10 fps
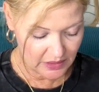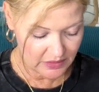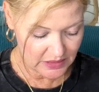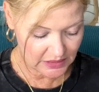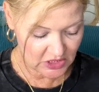
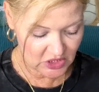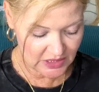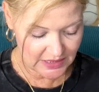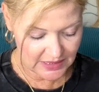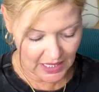
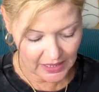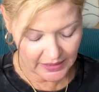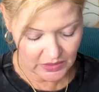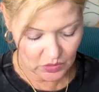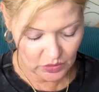delicious
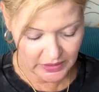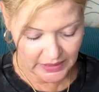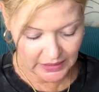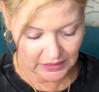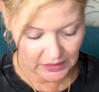sides or
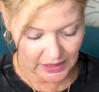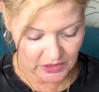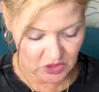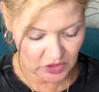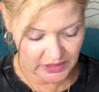need a little
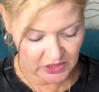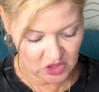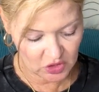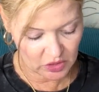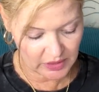extra
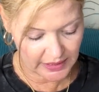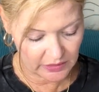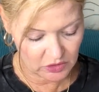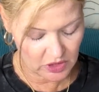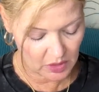kitchen or
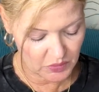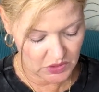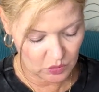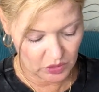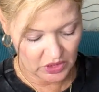countertop
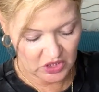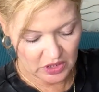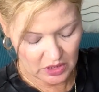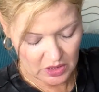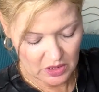storage.
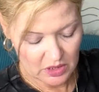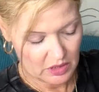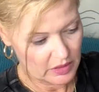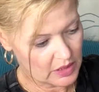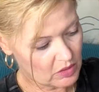
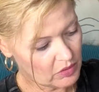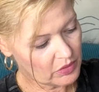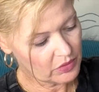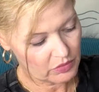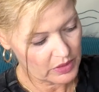They are
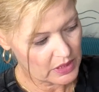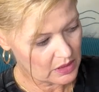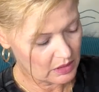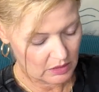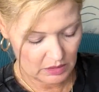
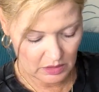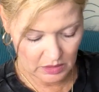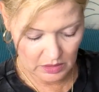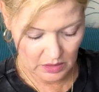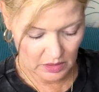three
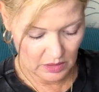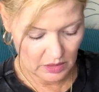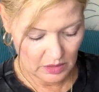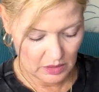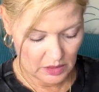
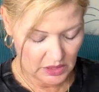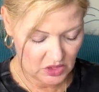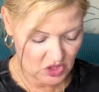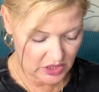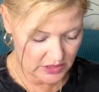
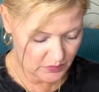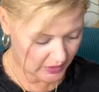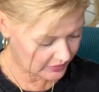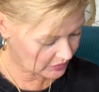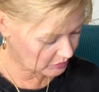inches
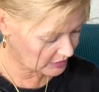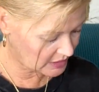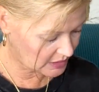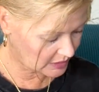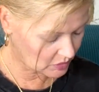by
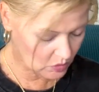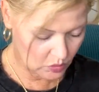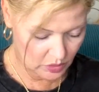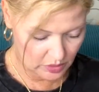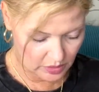three and a
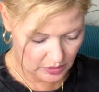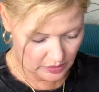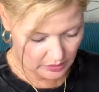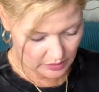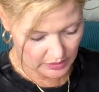quarter
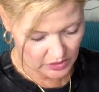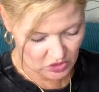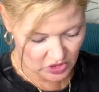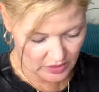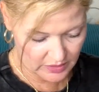
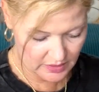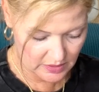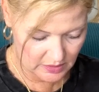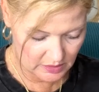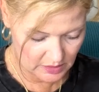
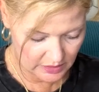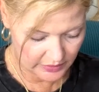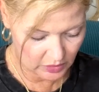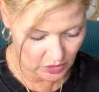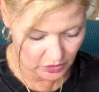inches.
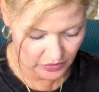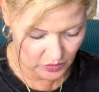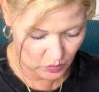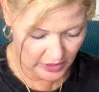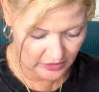They're
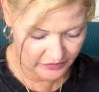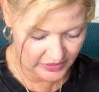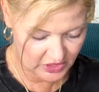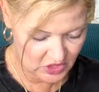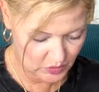earthenware
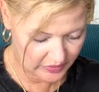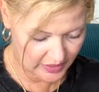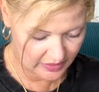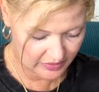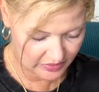finished with
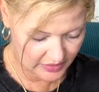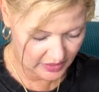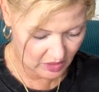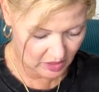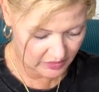a
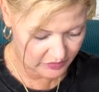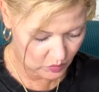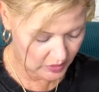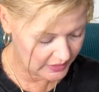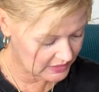thin off
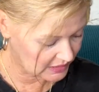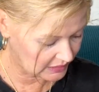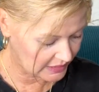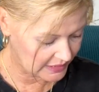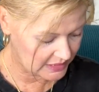white
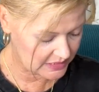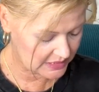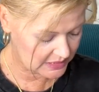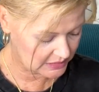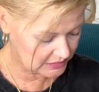glaze.